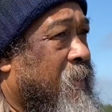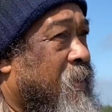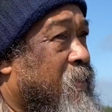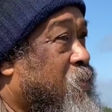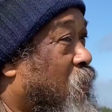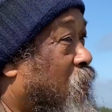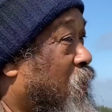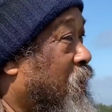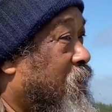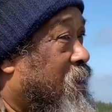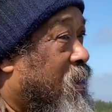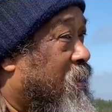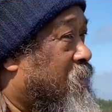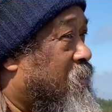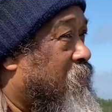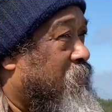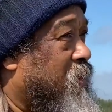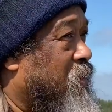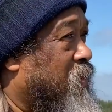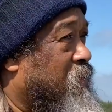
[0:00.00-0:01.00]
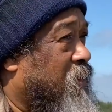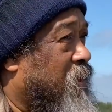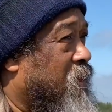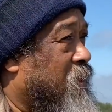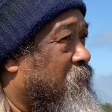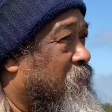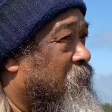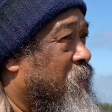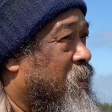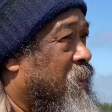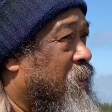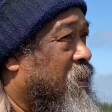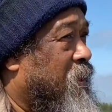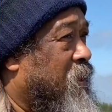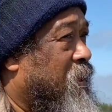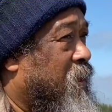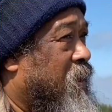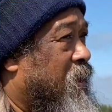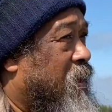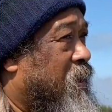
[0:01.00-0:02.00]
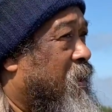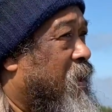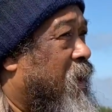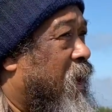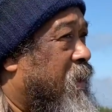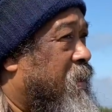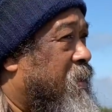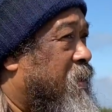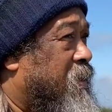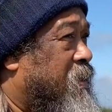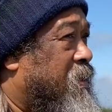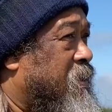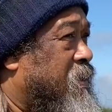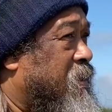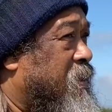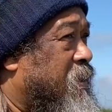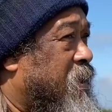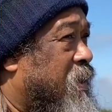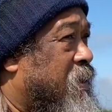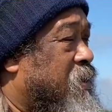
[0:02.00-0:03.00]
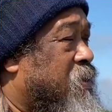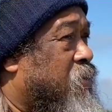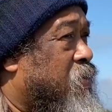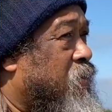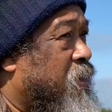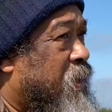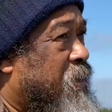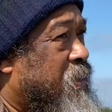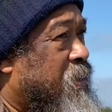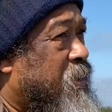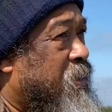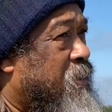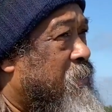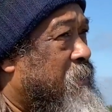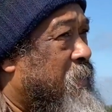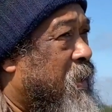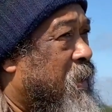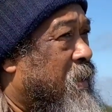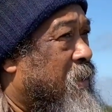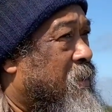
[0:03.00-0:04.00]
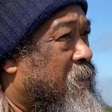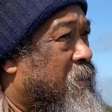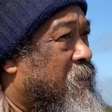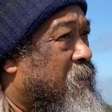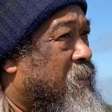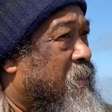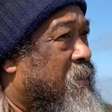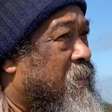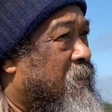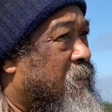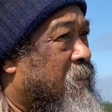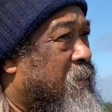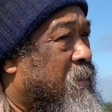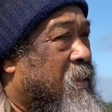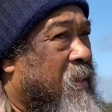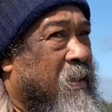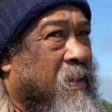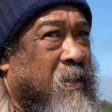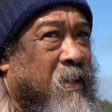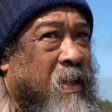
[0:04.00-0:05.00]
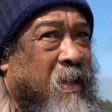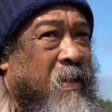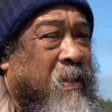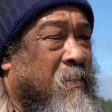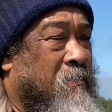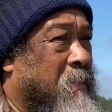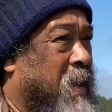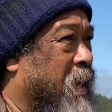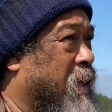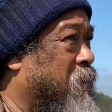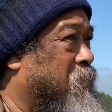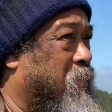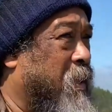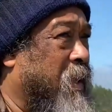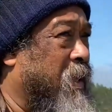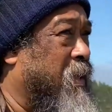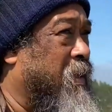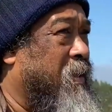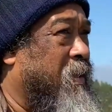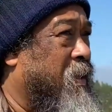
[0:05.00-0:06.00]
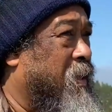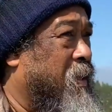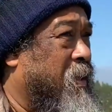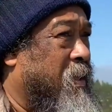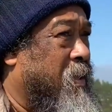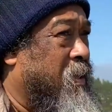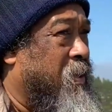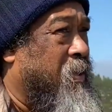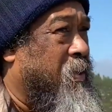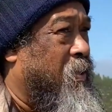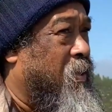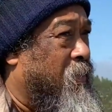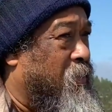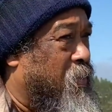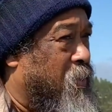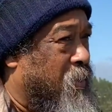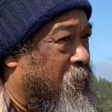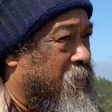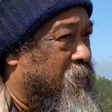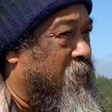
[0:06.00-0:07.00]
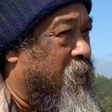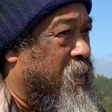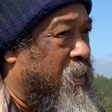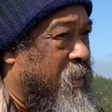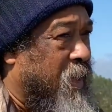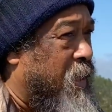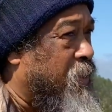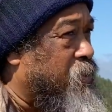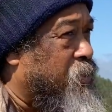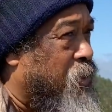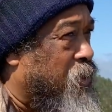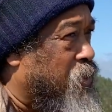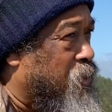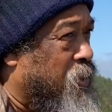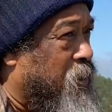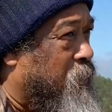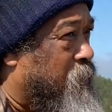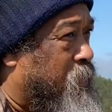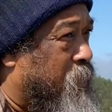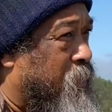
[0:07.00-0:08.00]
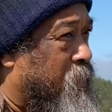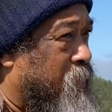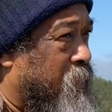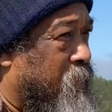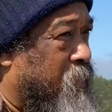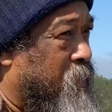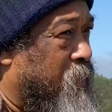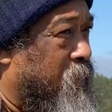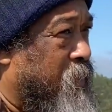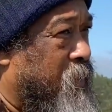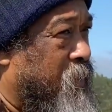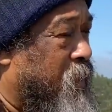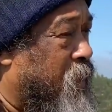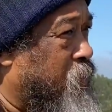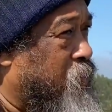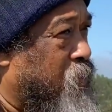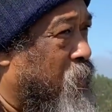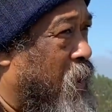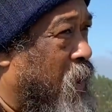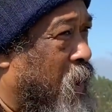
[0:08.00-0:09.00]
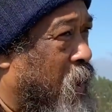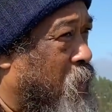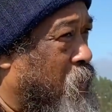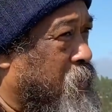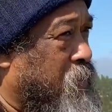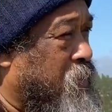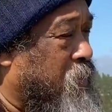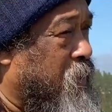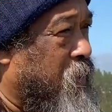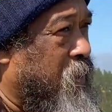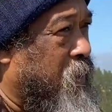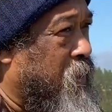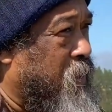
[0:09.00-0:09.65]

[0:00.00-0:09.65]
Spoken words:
It's only that to be overcome. The identity that is created in the mind and the mind play. You have to understand that's your ship, that's your house.